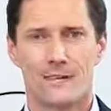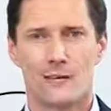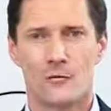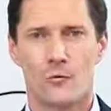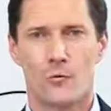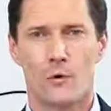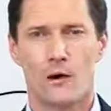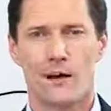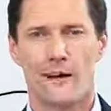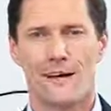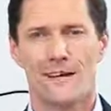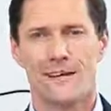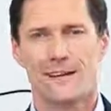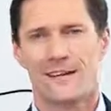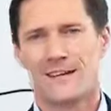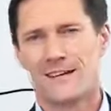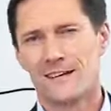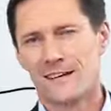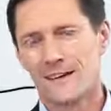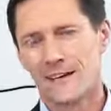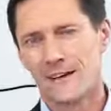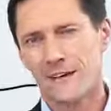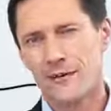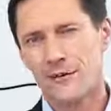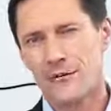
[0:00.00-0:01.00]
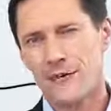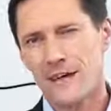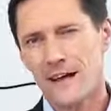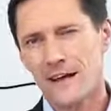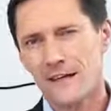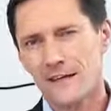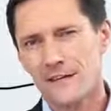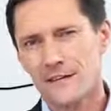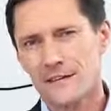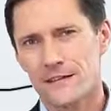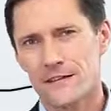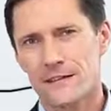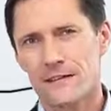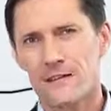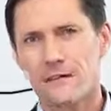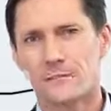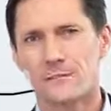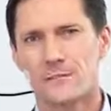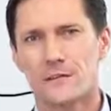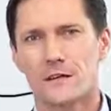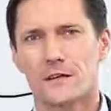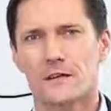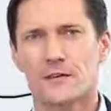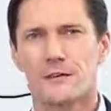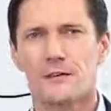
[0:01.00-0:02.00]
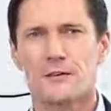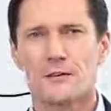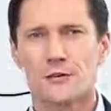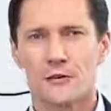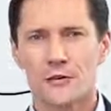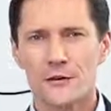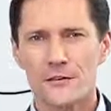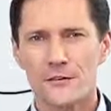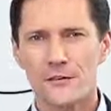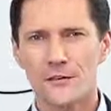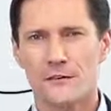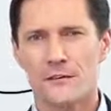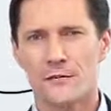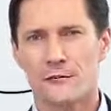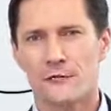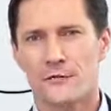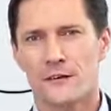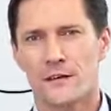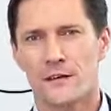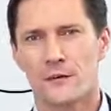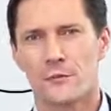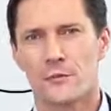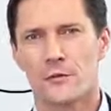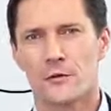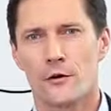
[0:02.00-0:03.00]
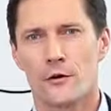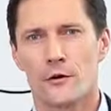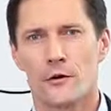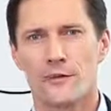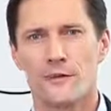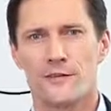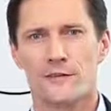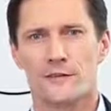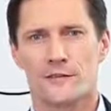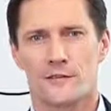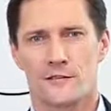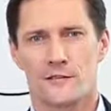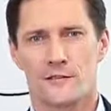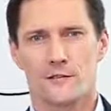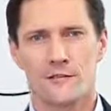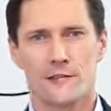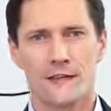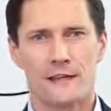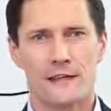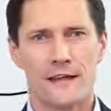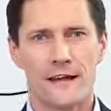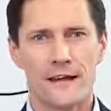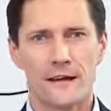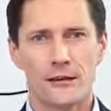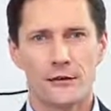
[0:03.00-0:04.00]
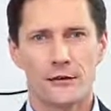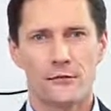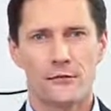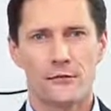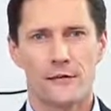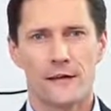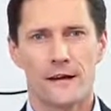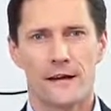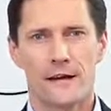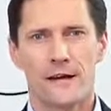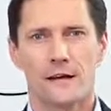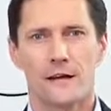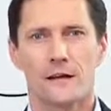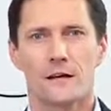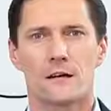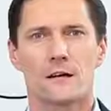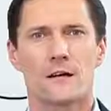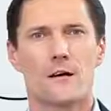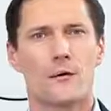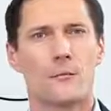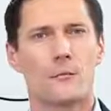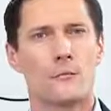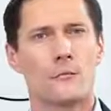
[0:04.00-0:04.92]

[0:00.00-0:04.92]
While in reality, causes of random noise, such as lack of care,